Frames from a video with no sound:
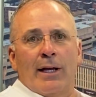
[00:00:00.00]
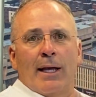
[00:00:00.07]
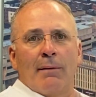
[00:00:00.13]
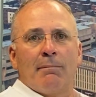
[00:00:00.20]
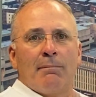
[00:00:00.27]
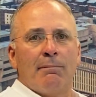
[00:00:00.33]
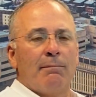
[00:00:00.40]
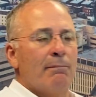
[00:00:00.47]
game
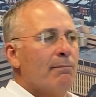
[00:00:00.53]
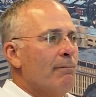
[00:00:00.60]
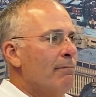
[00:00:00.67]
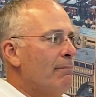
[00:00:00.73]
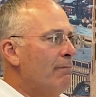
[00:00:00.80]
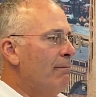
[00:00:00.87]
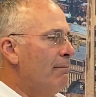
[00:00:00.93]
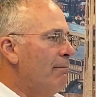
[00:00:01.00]

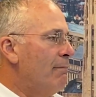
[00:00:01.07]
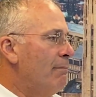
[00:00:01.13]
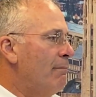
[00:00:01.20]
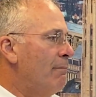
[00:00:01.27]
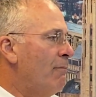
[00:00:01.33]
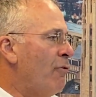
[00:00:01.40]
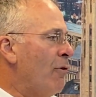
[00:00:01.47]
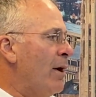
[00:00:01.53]

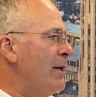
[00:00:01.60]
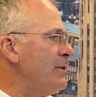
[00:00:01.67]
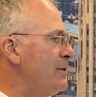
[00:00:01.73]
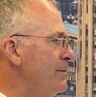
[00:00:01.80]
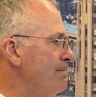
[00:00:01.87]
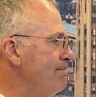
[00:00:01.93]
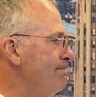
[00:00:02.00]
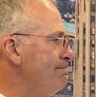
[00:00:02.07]
for us.
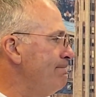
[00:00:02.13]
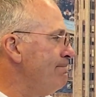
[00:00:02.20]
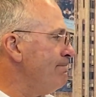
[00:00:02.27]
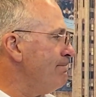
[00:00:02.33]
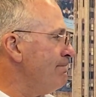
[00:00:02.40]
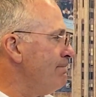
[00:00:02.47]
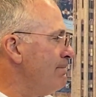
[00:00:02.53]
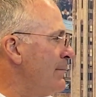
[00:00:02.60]

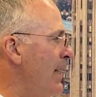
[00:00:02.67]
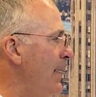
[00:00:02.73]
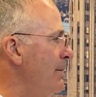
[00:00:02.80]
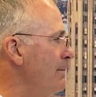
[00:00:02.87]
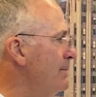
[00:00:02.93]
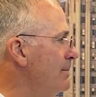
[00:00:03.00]
Okay?